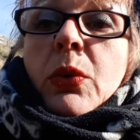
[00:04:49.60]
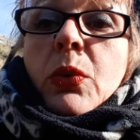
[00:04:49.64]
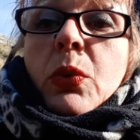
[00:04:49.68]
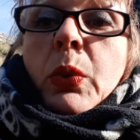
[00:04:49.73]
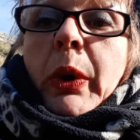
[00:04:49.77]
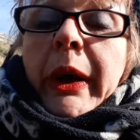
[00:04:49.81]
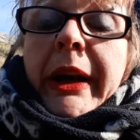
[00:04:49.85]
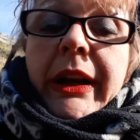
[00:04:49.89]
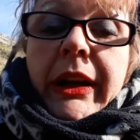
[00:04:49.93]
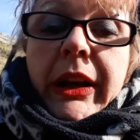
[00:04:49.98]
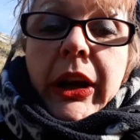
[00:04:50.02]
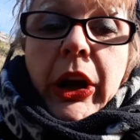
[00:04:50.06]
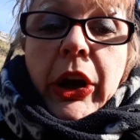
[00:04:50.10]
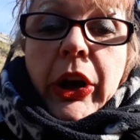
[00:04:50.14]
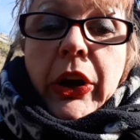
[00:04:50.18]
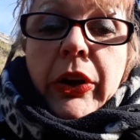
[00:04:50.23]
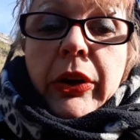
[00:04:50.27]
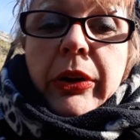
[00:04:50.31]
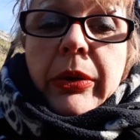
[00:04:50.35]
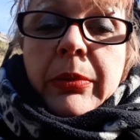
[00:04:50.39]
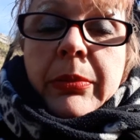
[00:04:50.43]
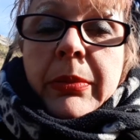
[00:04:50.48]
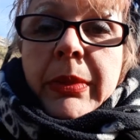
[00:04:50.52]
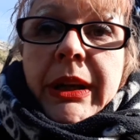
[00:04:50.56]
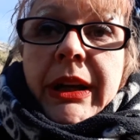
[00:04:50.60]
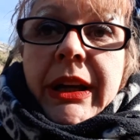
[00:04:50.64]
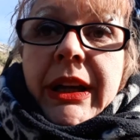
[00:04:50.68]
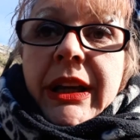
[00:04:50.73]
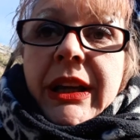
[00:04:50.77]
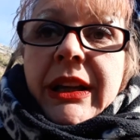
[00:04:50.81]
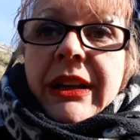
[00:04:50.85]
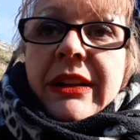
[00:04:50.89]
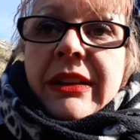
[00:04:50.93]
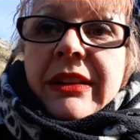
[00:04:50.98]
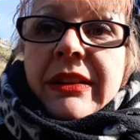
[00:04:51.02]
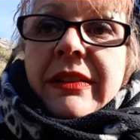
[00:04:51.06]
went home,
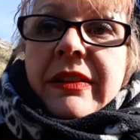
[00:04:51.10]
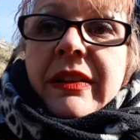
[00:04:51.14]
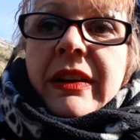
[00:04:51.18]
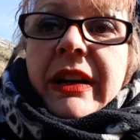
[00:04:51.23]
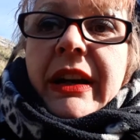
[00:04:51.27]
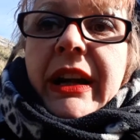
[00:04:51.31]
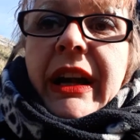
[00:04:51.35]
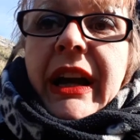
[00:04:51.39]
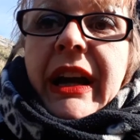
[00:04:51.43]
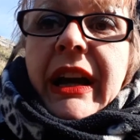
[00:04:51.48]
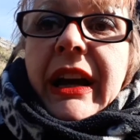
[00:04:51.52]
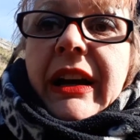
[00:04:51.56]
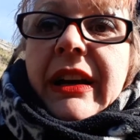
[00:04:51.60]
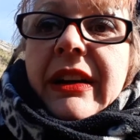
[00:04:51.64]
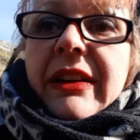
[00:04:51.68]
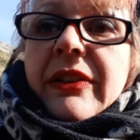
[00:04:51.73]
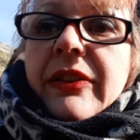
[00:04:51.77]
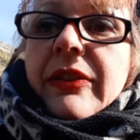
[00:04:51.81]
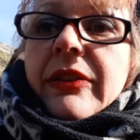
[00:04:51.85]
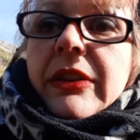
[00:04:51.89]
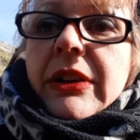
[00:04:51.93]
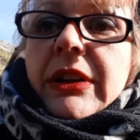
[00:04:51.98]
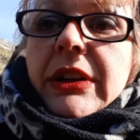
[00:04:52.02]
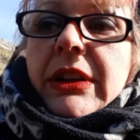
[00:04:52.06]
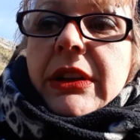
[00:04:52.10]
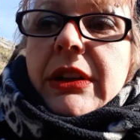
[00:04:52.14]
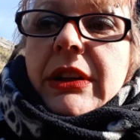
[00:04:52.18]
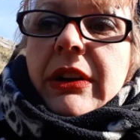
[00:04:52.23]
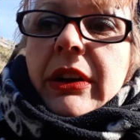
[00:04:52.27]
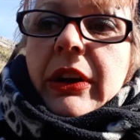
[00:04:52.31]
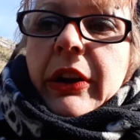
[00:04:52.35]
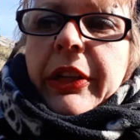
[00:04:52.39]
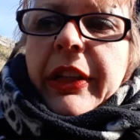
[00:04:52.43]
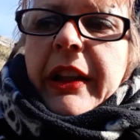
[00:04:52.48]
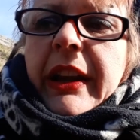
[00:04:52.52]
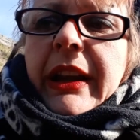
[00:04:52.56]
and I
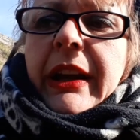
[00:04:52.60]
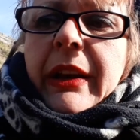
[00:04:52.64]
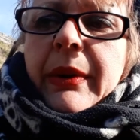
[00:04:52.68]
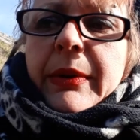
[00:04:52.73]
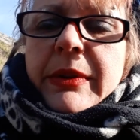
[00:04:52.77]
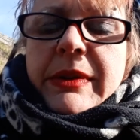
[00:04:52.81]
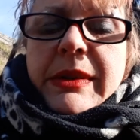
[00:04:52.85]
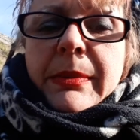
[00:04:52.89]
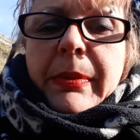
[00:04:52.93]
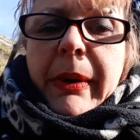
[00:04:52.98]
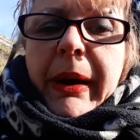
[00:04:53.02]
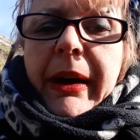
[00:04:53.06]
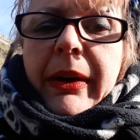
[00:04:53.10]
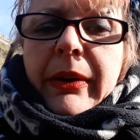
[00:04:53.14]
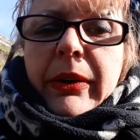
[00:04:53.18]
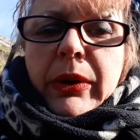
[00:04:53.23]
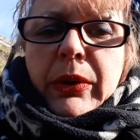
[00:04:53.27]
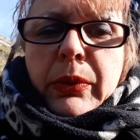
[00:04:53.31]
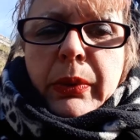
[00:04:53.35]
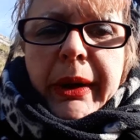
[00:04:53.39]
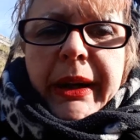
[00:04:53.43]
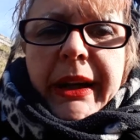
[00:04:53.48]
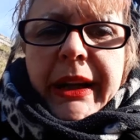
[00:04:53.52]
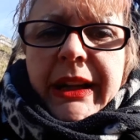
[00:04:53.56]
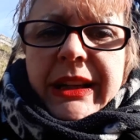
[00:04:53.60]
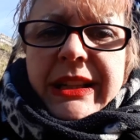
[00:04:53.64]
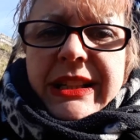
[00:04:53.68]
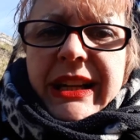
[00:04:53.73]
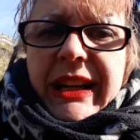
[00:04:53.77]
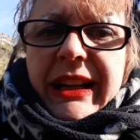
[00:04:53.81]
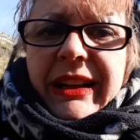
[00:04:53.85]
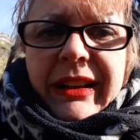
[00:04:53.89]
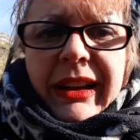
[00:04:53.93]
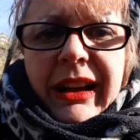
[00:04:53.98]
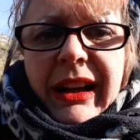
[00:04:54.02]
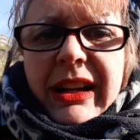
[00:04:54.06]
think it was about a week,
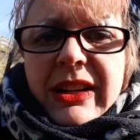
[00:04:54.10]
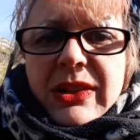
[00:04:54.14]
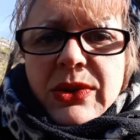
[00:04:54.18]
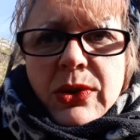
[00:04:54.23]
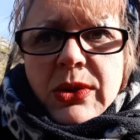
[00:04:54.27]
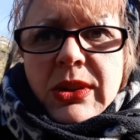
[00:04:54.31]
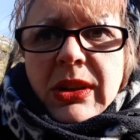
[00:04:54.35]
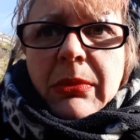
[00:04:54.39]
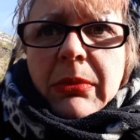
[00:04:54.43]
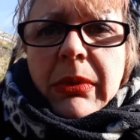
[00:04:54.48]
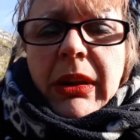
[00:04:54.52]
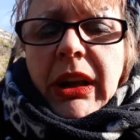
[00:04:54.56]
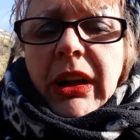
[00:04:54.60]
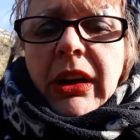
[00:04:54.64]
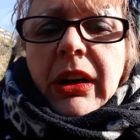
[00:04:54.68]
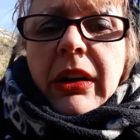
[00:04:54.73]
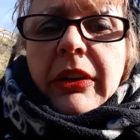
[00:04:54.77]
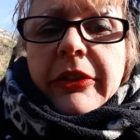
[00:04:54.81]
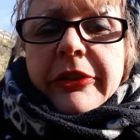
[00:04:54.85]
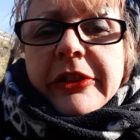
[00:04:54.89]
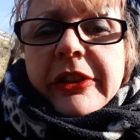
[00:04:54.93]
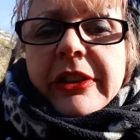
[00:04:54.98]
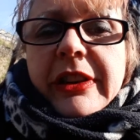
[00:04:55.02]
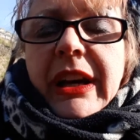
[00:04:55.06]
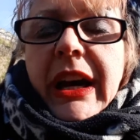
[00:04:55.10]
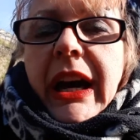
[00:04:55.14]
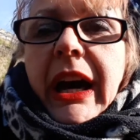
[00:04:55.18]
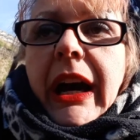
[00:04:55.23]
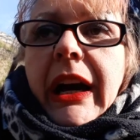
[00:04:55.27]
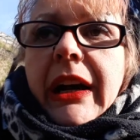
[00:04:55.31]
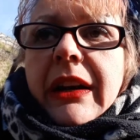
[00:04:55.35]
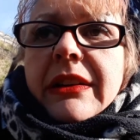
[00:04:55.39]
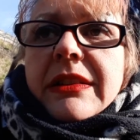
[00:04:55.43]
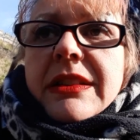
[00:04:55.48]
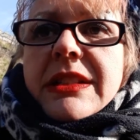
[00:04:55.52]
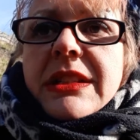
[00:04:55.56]
10 days or something after
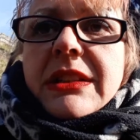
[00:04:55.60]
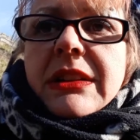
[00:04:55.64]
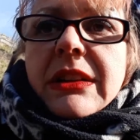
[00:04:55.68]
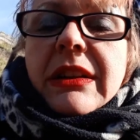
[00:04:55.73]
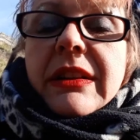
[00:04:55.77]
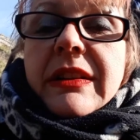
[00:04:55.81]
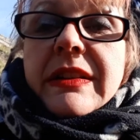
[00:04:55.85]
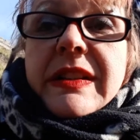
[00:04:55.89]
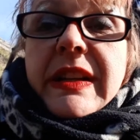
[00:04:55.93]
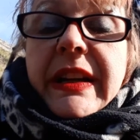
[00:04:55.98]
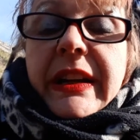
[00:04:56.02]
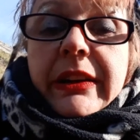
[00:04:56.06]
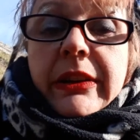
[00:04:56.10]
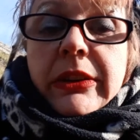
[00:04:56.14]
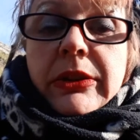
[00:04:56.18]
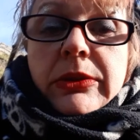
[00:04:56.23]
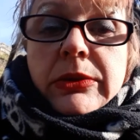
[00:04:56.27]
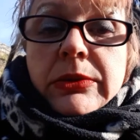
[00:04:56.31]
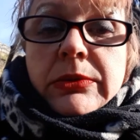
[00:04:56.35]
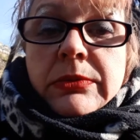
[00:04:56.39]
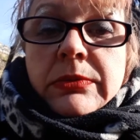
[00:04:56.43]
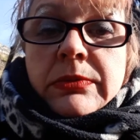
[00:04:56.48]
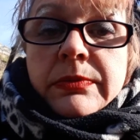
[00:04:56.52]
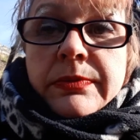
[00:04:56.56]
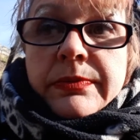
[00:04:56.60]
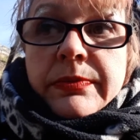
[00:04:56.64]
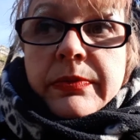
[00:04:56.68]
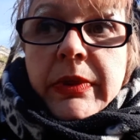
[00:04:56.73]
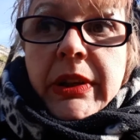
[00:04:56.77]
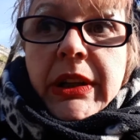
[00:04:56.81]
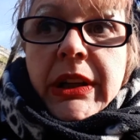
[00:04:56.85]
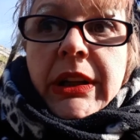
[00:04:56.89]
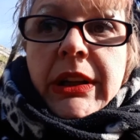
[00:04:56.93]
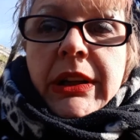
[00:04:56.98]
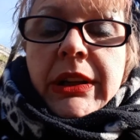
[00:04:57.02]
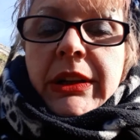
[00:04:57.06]
that, until
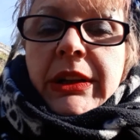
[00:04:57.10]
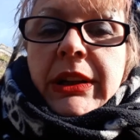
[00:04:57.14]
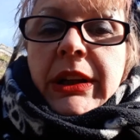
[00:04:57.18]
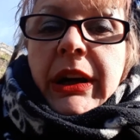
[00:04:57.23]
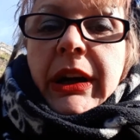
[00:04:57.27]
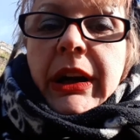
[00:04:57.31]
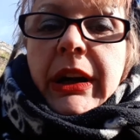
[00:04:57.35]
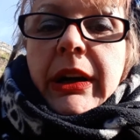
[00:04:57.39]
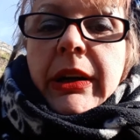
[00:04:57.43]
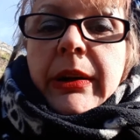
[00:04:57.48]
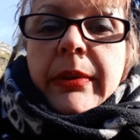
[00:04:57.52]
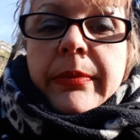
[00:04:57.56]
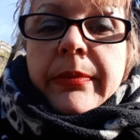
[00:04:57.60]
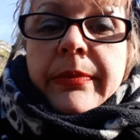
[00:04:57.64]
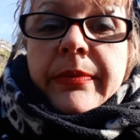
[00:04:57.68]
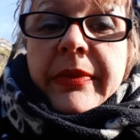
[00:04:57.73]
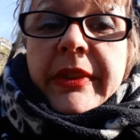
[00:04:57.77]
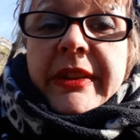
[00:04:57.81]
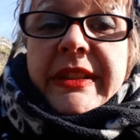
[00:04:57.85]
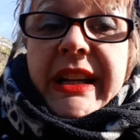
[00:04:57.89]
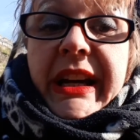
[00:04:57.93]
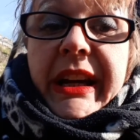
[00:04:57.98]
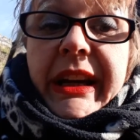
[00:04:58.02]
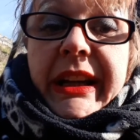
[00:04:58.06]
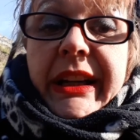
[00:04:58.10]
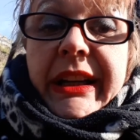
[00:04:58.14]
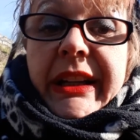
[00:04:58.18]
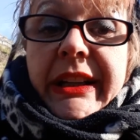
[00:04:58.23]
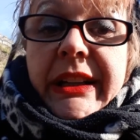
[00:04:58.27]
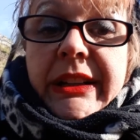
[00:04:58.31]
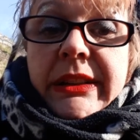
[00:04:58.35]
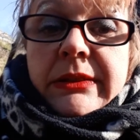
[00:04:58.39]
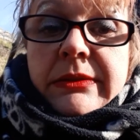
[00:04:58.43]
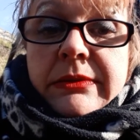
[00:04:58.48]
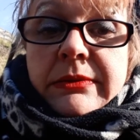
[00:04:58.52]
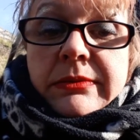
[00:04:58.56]
the
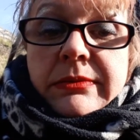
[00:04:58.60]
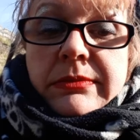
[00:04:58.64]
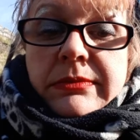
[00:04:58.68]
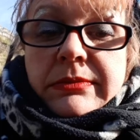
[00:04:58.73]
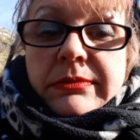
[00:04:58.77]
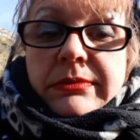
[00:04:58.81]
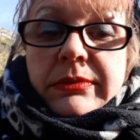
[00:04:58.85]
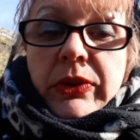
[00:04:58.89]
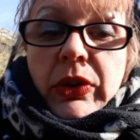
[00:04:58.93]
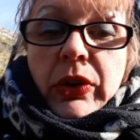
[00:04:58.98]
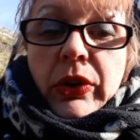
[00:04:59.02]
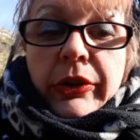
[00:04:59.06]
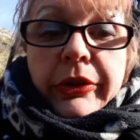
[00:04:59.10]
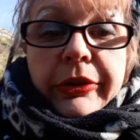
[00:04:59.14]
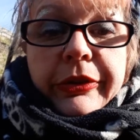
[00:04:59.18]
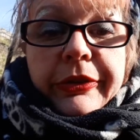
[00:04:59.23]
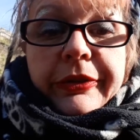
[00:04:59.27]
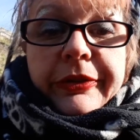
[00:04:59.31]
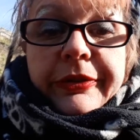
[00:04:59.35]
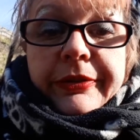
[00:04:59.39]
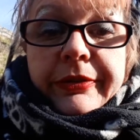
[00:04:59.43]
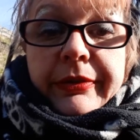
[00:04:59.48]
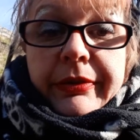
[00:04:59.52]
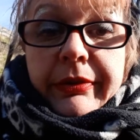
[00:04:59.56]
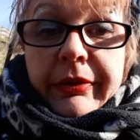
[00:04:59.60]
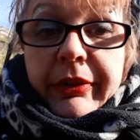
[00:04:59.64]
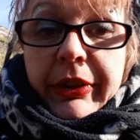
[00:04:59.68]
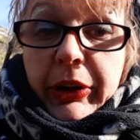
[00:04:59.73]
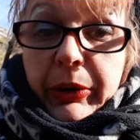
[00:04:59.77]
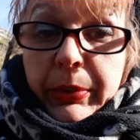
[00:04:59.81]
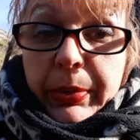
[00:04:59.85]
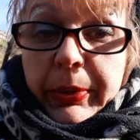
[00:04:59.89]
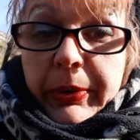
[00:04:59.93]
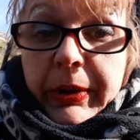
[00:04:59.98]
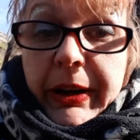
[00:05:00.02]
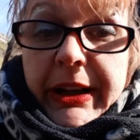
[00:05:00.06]
day of the
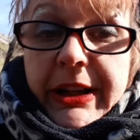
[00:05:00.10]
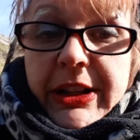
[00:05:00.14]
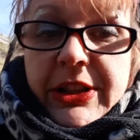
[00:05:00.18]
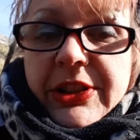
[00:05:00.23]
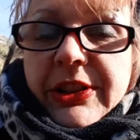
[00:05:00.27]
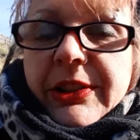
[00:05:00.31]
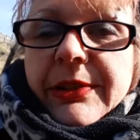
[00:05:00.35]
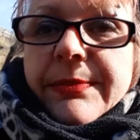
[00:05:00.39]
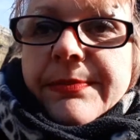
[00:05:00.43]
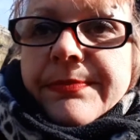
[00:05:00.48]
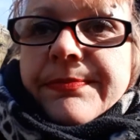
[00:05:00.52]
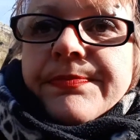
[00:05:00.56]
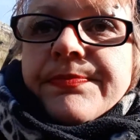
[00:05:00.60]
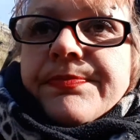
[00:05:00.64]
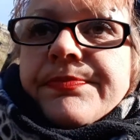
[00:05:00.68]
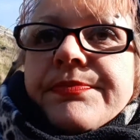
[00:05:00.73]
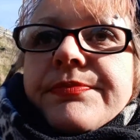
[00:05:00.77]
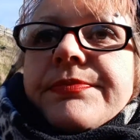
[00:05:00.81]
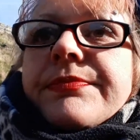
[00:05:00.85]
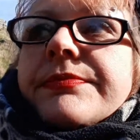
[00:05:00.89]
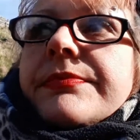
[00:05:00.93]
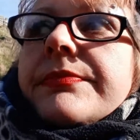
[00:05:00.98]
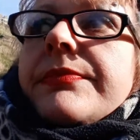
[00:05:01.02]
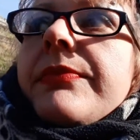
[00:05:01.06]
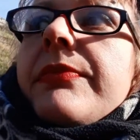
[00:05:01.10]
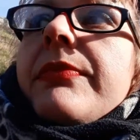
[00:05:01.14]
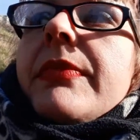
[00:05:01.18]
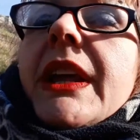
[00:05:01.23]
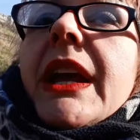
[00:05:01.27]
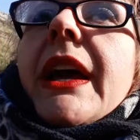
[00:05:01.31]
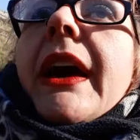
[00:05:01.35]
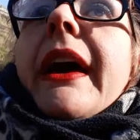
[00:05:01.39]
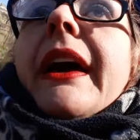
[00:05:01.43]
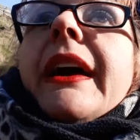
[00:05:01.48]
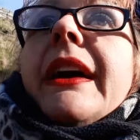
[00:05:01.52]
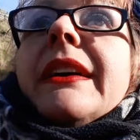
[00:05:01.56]
operation.
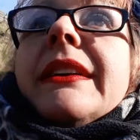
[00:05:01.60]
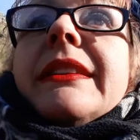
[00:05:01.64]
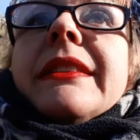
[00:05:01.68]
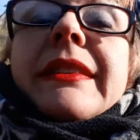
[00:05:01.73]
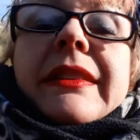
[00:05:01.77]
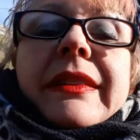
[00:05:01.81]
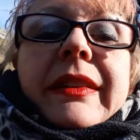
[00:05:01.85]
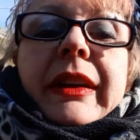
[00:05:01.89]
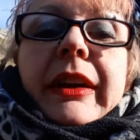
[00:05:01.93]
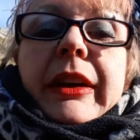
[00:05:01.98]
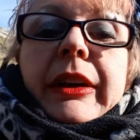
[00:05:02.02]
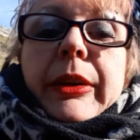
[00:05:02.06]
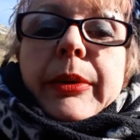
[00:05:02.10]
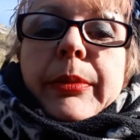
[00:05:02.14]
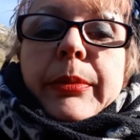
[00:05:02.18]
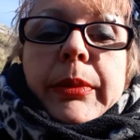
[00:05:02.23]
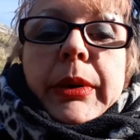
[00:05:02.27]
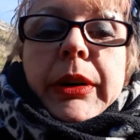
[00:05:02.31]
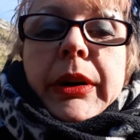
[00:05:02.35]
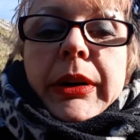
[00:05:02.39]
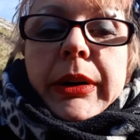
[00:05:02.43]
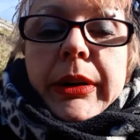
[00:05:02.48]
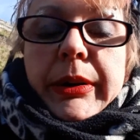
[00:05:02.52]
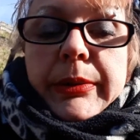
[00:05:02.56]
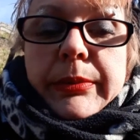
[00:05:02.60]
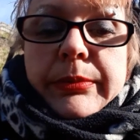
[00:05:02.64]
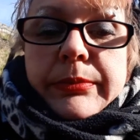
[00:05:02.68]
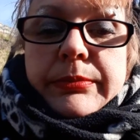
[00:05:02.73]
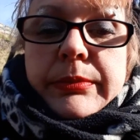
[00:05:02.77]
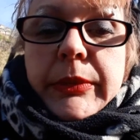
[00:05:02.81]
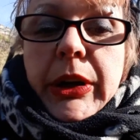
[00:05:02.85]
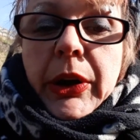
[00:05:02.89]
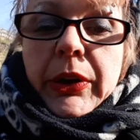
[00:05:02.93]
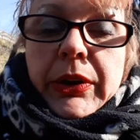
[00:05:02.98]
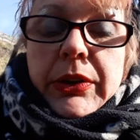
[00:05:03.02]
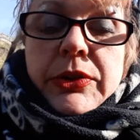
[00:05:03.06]
and
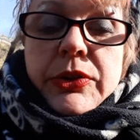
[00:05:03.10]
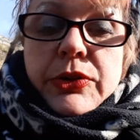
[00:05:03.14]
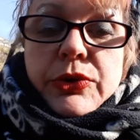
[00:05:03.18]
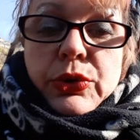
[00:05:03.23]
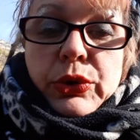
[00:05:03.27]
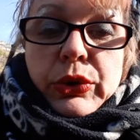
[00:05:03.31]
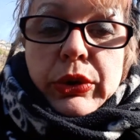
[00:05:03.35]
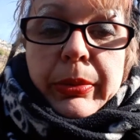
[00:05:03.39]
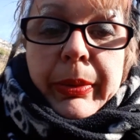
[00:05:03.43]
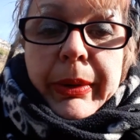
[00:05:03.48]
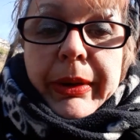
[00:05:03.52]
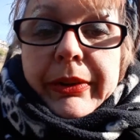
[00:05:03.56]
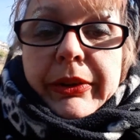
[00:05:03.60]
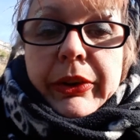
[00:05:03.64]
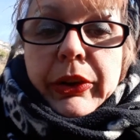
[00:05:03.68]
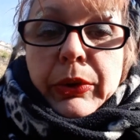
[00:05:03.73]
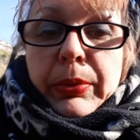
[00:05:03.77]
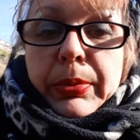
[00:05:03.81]
I'm going to talk about the